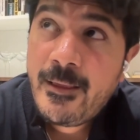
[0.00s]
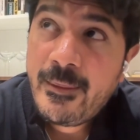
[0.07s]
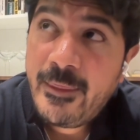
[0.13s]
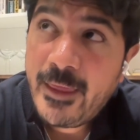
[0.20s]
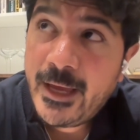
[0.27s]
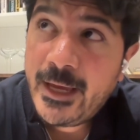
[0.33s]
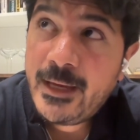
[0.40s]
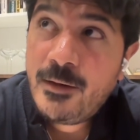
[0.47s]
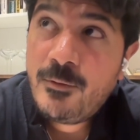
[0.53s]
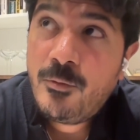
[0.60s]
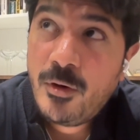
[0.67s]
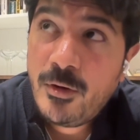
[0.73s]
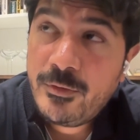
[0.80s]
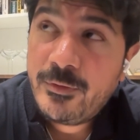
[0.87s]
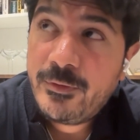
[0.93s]
they
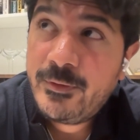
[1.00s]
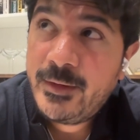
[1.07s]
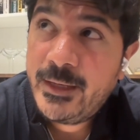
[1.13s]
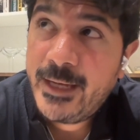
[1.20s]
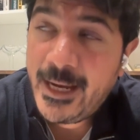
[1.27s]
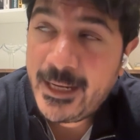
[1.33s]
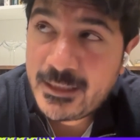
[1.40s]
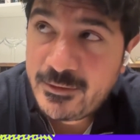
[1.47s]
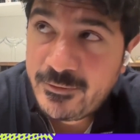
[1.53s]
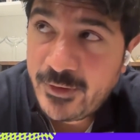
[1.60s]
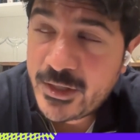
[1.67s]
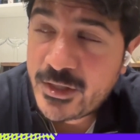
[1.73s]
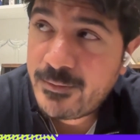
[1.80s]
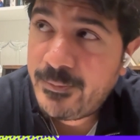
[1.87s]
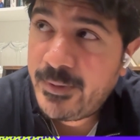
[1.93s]
want the
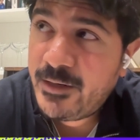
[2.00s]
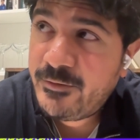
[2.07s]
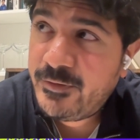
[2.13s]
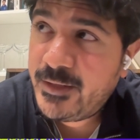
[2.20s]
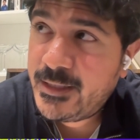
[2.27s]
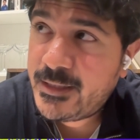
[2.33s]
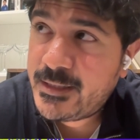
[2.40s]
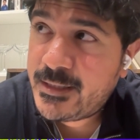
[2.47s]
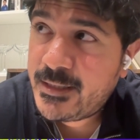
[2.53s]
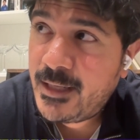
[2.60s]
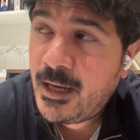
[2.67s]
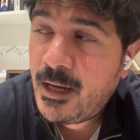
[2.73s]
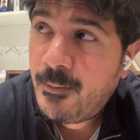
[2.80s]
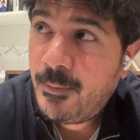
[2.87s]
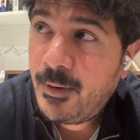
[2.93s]
activation benefits,
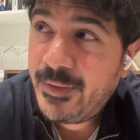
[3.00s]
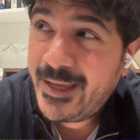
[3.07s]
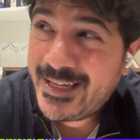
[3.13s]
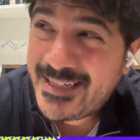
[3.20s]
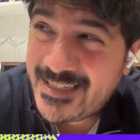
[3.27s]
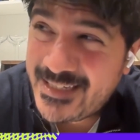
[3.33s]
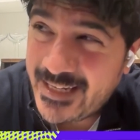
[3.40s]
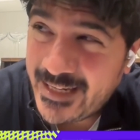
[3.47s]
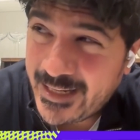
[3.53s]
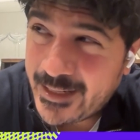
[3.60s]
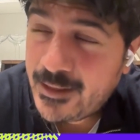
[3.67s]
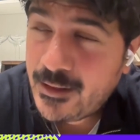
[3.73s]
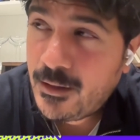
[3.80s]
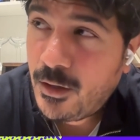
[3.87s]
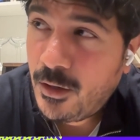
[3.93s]
but they're
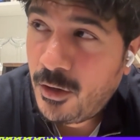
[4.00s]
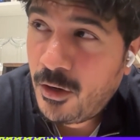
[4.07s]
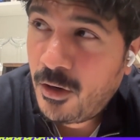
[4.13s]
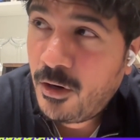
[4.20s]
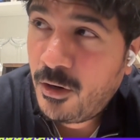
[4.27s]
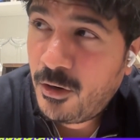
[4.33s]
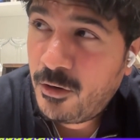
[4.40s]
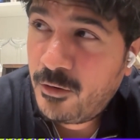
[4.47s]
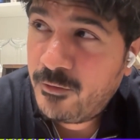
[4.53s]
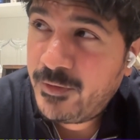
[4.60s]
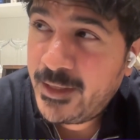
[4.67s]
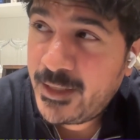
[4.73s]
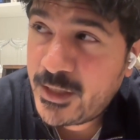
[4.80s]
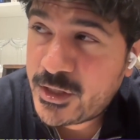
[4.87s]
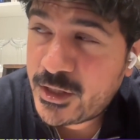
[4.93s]
sick of
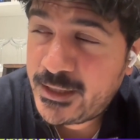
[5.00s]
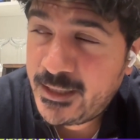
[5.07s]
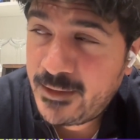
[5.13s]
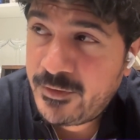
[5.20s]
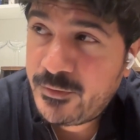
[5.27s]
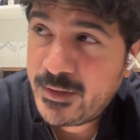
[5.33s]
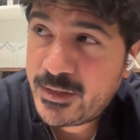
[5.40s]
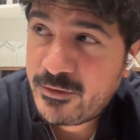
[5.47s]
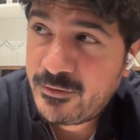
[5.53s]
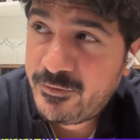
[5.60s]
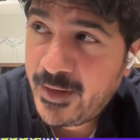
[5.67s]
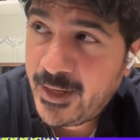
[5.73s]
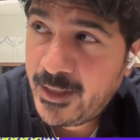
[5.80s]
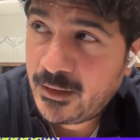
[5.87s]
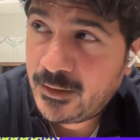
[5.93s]
initiatives which have
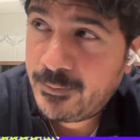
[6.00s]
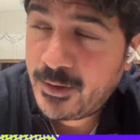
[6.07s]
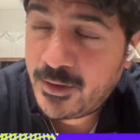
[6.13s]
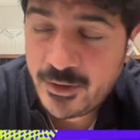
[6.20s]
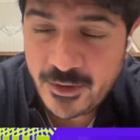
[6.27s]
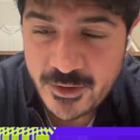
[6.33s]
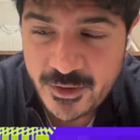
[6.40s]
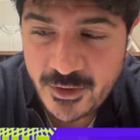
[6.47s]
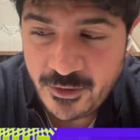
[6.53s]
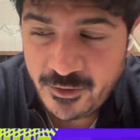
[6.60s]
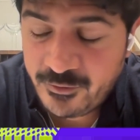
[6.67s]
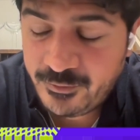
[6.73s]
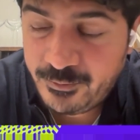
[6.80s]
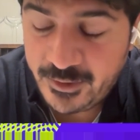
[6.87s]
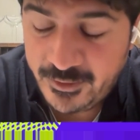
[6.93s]
failed because
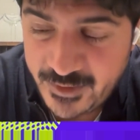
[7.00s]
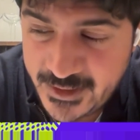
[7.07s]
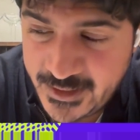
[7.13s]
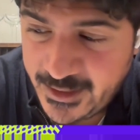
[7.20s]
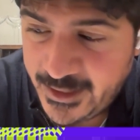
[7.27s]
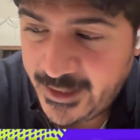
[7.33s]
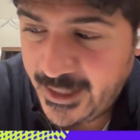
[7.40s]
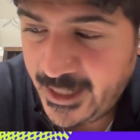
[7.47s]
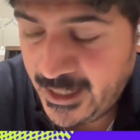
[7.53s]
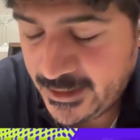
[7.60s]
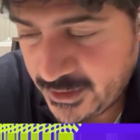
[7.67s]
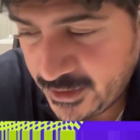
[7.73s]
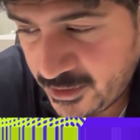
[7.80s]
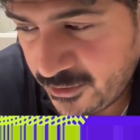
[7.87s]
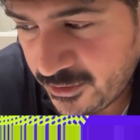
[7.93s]
of privacy and
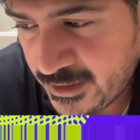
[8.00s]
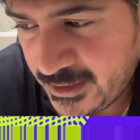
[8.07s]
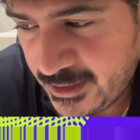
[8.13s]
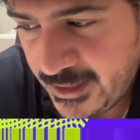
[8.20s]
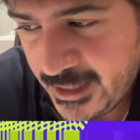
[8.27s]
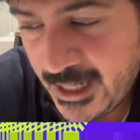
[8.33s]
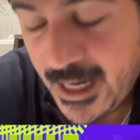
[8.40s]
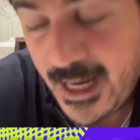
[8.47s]
security.